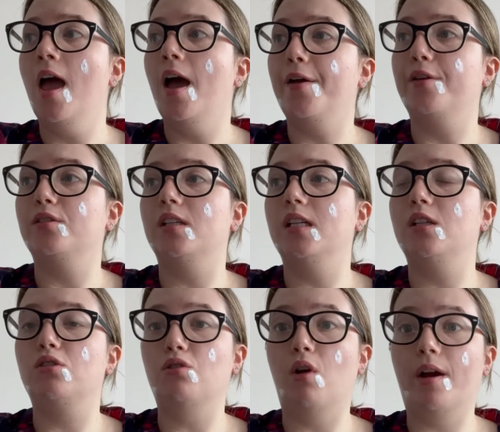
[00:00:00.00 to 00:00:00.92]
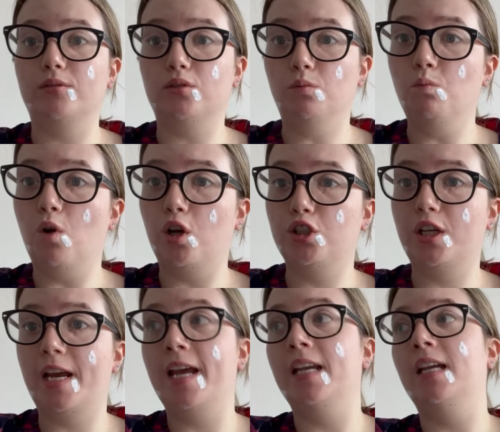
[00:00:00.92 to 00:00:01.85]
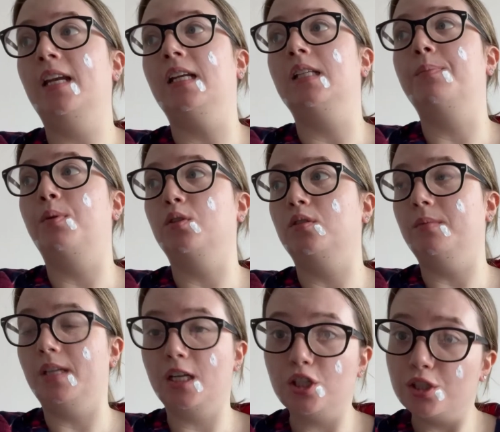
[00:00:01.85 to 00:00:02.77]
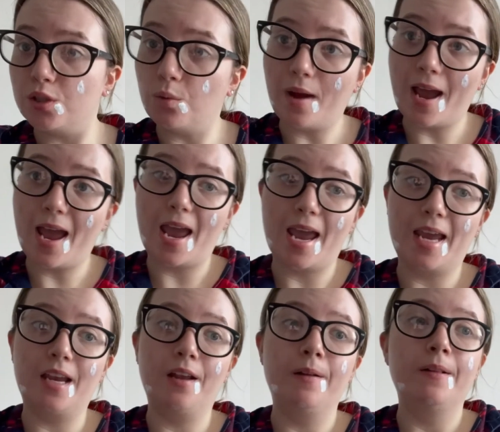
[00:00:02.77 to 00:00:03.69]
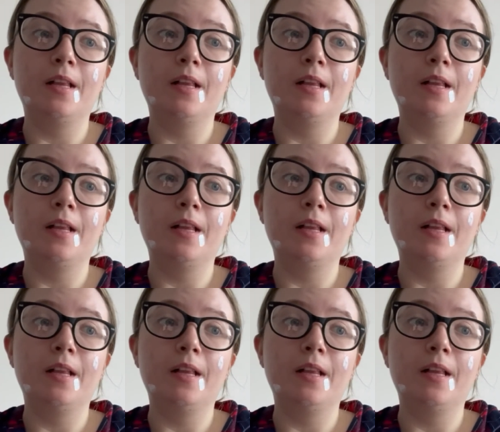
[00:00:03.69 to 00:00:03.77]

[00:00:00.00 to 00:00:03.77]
I also need to sort out some washing and need to put some dishes away.